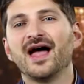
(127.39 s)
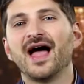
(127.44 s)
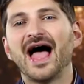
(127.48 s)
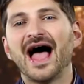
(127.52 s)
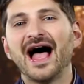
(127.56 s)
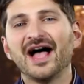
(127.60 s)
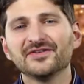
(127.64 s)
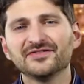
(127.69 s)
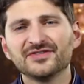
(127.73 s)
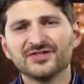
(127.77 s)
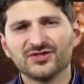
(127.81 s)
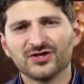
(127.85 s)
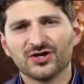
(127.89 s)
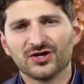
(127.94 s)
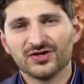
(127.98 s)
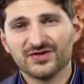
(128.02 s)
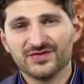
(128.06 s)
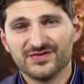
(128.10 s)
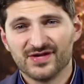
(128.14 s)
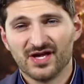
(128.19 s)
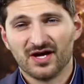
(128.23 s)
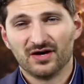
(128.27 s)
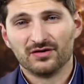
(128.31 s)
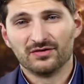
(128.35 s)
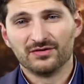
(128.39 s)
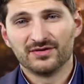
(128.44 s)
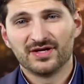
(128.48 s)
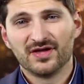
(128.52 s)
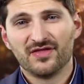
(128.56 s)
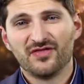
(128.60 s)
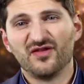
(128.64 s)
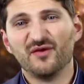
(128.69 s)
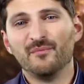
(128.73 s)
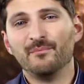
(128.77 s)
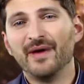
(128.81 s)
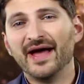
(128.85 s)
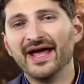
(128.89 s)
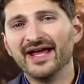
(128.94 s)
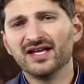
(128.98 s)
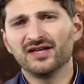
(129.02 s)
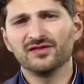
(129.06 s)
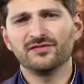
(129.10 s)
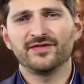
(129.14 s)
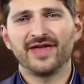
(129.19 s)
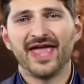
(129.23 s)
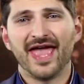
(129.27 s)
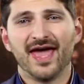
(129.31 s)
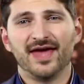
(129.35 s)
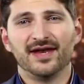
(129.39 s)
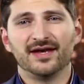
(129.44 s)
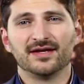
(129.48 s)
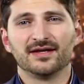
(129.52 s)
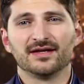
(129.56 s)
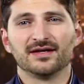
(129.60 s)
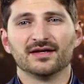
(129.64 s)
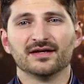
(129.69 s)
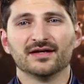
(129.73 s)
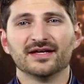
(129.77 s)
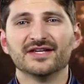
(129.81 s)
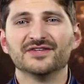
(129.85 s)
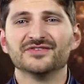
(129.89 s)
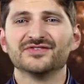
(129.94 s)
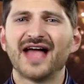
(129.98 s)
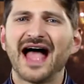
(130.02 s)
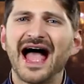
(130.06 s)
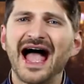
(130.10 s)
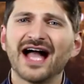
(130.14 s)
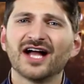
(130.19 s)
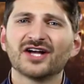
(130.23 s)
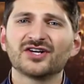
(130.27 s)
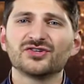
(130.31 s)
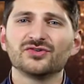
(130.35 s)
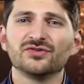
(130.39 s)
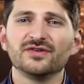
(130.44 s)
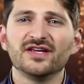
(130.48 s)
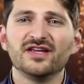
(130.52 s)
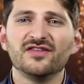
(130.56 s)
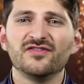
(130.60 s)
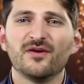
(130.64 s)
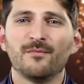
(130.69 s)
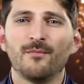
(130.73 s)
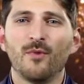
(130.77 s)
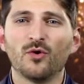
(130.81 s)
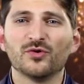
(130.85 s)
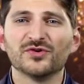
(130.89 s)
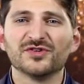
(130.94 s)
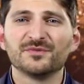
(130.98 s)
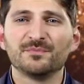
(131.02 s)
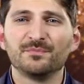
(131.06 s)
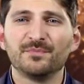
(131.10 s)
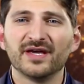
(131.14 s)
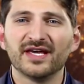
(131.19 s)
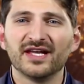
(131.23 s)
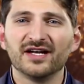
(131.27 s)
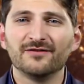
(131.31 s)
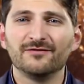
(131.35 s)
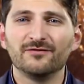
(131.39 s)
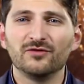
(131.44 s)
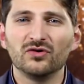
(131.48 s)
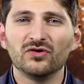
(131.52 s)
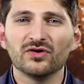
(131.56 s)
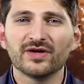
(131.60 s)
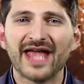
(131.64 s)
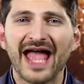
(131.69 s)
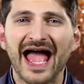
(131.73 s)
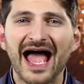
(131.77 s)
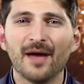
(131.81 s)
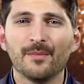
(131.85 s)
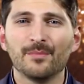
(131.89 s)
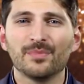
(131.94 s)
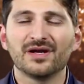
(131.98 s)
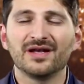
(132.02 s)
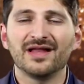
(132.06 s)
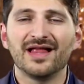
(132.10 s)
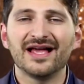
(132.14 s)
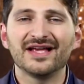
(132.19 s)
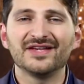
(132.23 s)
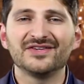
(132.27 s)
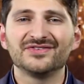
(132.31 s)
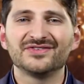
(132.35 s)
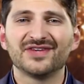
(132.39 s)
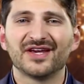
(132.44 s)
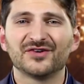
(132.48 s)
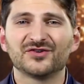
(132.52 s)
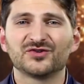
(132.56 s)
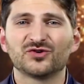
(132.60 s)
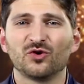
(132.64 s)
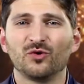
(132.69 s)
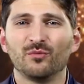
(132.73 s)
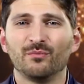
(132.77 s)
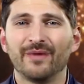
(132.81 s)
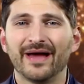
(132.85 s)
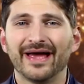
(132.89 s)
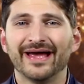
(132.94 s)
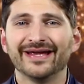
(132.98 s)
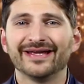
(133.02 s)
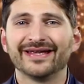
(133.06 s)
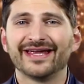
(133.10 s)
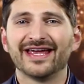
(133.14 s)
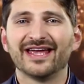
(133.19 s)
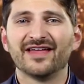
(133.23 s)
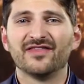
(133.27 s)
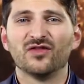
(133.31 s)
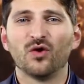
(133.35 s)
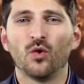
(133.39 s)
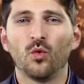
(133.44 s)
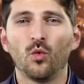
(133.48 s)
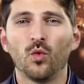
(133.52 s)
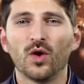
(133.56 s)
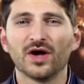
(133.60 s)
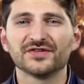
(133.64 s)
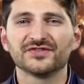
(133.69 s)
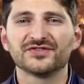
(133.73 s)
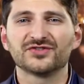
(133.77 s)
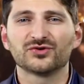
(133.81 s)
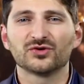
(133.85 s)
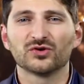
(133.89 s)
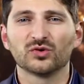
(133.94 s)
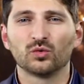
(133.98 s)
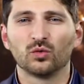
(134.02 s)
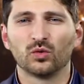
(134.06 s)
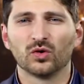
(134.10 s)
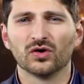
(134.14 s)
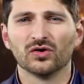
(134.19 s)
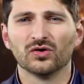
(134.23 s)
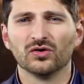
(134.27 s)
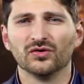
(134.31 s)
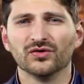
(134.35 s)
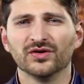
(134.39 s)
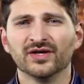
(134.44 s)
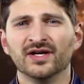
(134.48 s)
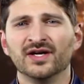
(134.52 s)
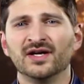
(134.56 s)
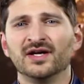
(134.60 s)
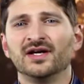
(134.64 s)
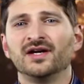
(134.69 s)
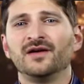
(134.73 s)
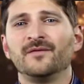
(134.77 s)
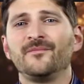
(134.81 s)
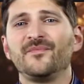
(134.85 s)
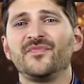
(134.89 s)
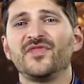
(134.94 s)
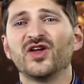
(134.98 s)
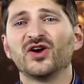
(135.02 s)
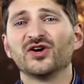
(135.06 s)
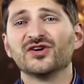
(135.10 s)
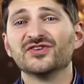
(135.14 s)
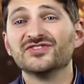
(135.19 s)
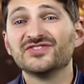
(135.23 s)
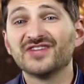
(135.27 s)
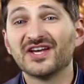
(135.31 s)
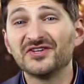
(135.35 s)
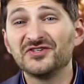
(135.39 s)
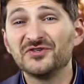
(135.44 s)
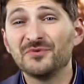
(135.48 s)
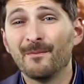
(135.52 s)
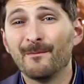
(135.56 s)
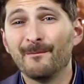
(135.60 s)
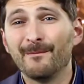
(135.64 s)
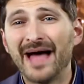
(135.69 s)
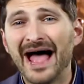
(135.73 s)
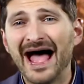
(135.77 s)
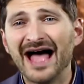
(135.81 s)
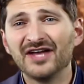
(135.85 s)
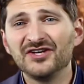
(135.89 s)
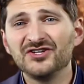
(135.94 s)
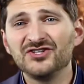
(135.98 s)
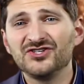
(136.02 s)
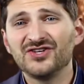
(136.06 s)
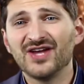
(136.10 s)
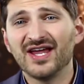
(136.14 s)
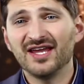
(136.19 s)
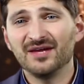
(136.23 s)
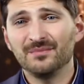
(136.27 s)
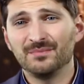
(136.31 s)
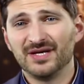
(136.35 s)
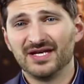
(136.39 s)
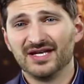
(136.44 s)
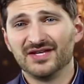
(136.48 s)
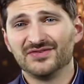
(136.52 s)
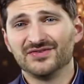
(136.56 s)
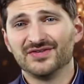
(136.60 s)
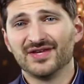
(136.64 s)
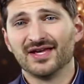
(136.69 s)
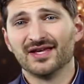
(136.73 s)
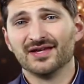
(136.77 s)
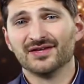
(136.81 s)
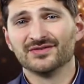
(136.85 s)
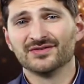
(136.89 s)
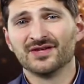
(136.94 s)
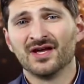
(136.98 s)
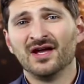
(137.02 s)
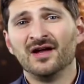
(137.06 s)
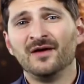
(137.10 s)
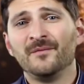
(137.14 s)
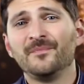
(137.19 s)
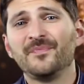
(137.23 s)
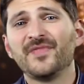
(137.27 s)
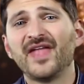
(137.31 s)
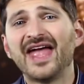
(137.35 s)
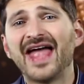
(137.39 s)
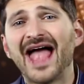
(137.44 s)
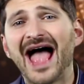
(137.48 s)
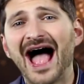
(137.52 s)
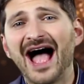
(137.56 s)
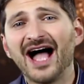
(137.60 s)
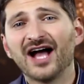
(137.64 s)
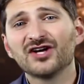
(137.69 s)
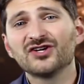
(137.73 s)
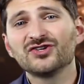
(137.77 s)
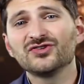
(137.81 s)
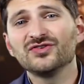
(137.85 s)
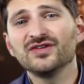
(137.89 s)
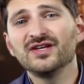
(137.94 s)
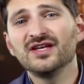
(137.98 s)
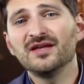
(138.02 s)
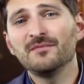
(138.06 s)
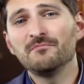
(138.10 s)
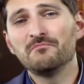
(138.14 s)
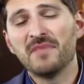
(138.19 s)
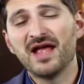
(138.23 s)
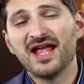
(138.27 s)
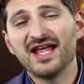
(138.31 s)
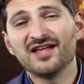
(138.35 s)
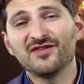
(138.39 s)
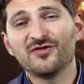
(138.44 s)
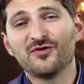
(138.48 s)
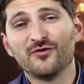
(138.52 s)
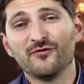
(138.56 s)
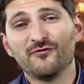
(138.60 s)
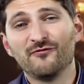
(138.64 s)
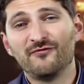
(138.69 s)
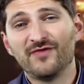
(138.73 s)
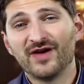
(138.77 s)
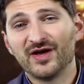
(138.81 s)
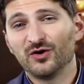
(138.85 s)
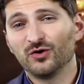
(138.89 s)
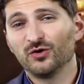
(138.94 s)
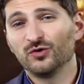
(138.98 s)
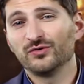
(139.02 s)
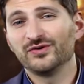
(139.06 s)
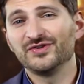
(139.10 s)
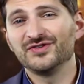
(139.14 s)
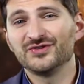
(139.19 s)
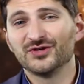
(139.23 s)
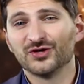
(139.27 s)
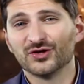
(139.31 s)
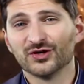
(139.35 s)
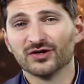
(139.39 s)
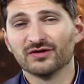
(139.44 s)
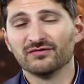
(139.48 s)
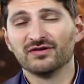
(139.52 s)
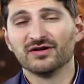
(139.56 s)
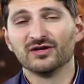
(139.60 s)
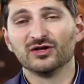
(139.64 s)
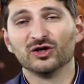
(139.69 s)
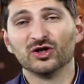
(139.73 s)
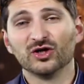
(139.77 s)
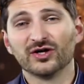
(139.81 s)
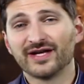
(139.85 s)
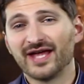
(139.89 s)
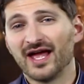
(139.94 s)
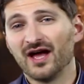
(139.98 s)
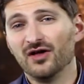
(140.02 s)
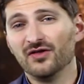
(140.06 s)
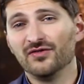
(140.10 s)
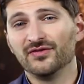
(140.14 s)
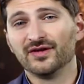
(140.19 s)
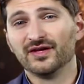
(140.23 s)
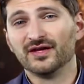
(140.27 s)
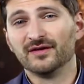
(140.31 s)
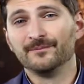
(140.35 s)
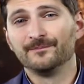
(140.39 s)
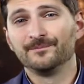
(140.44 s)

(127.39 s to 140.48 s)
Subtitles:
as it turns out, the Bank of Canada is actually the most pitiful capitalized central bank in the Western world. They're in such bad shape, he says, they actually make the Federal Reserve look healthy.